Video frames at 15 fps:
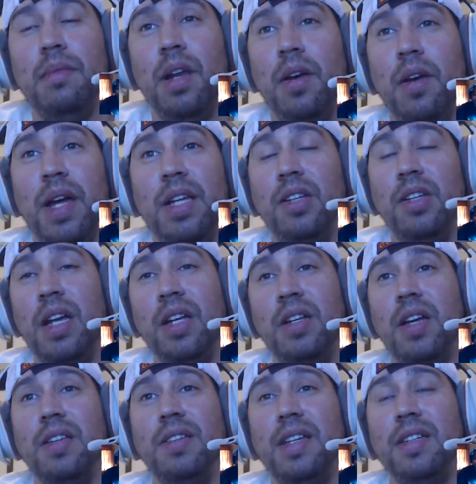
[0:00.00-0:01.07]
and
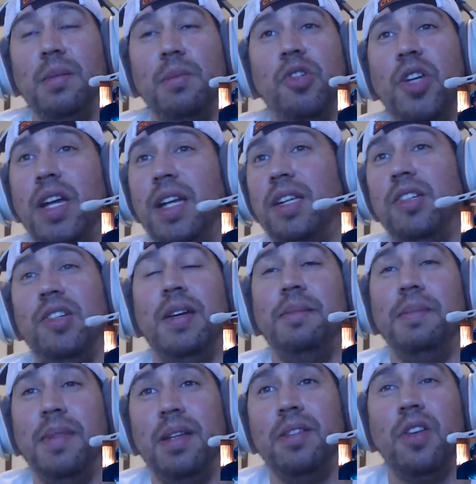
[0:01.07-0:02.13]
does like some shady
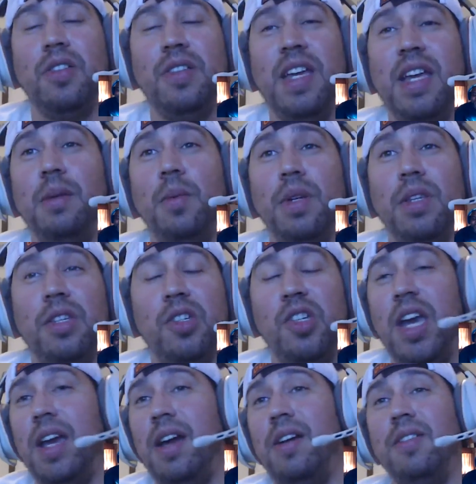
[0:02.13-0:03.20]
shit, and so it's hitting with
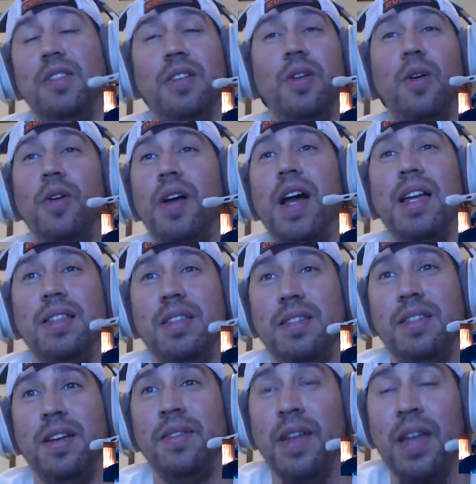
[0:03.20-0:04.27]
chairs and all kinds of
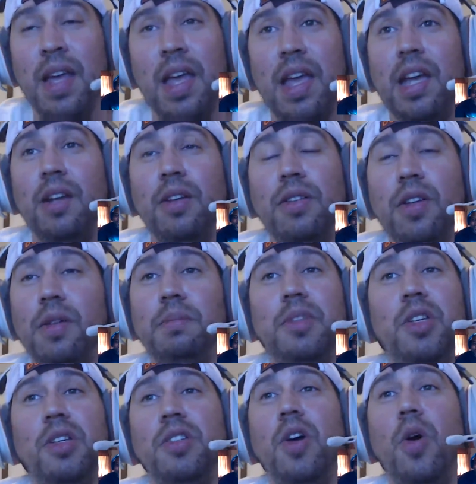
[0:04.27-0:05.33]
stuff.
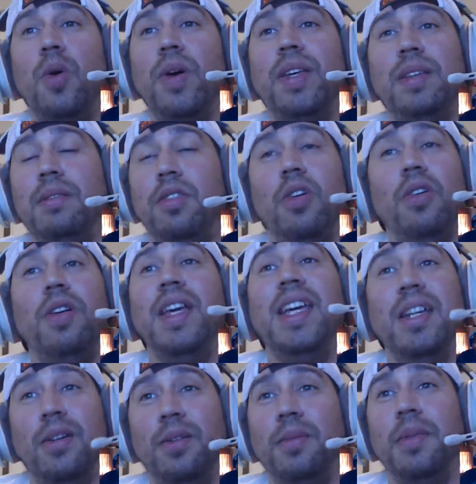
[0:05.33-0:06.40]
Just go turn
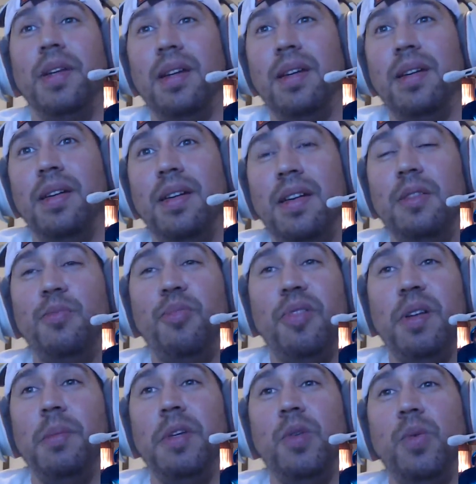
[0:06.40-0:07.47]
heel. It's
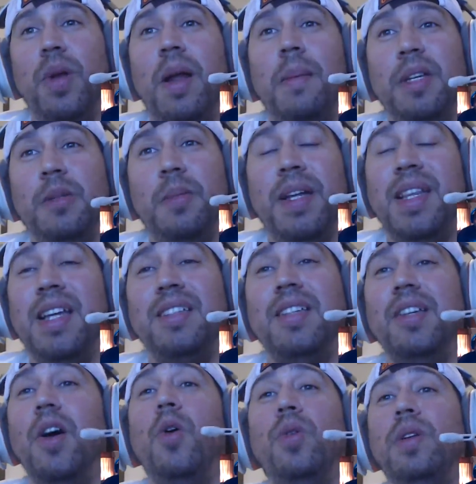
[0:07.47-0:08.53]
pretty much what I'm expecting. That's
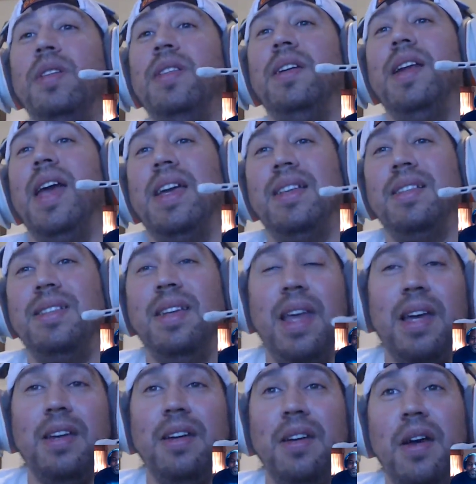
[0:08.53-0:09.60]
the only thing that I can see
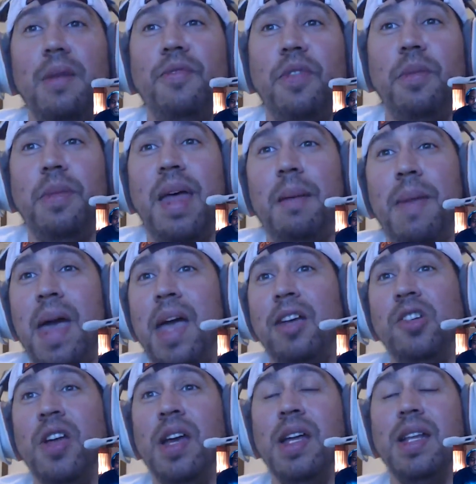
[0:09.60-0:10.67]
that can come from that
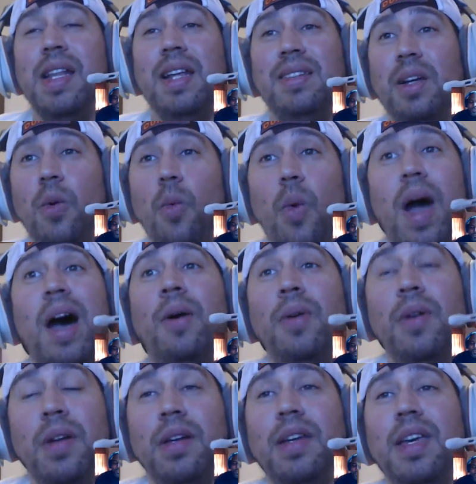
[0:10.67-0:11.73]
match. That's like, wow,
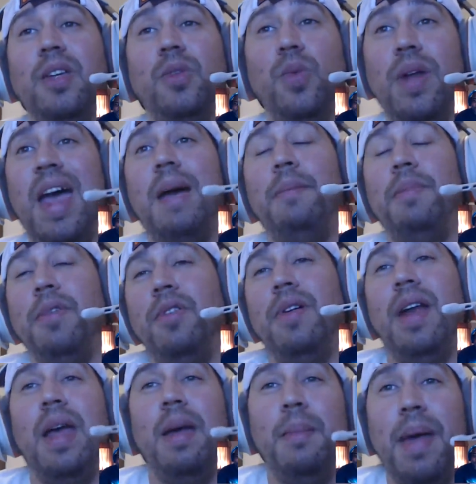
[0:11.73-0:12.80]
guess what happened
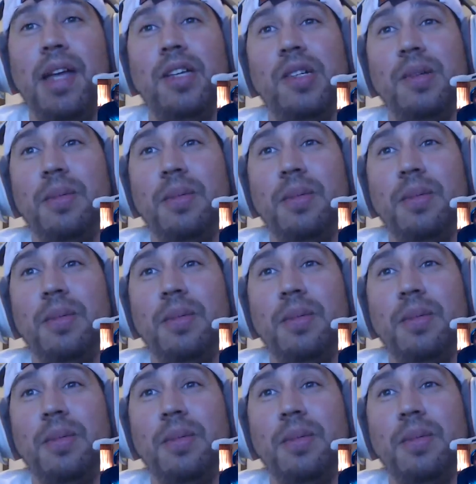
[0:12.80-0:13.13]
during that match?